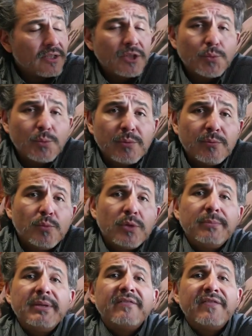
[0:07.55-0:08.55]
This one will,
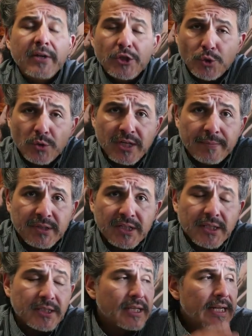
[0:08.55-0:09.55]
will, be a very short Japanese
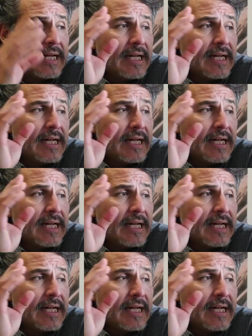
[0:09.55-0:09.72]
lesson.